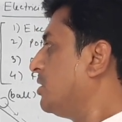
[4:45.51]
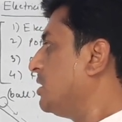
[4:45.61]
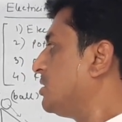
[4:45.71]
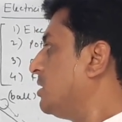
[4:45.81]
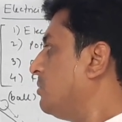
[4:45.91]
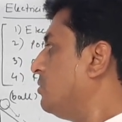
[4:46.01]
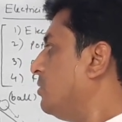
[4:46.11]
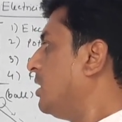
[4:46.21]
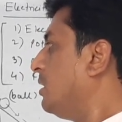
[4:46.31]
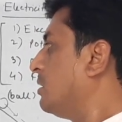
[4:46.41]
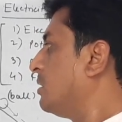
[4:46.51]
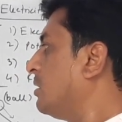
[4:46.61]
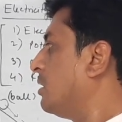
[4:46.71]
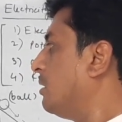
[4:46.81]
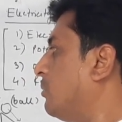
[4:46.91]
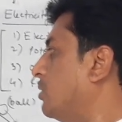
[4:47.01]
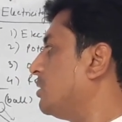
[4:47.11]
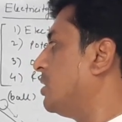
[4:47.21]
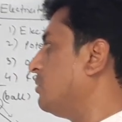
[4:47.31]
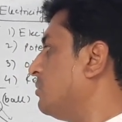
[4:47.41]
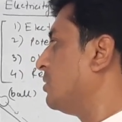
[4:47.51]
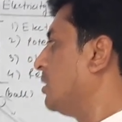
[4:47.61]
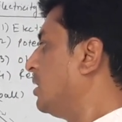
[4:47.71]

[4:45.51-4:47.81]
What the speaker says: so it is WA on Q.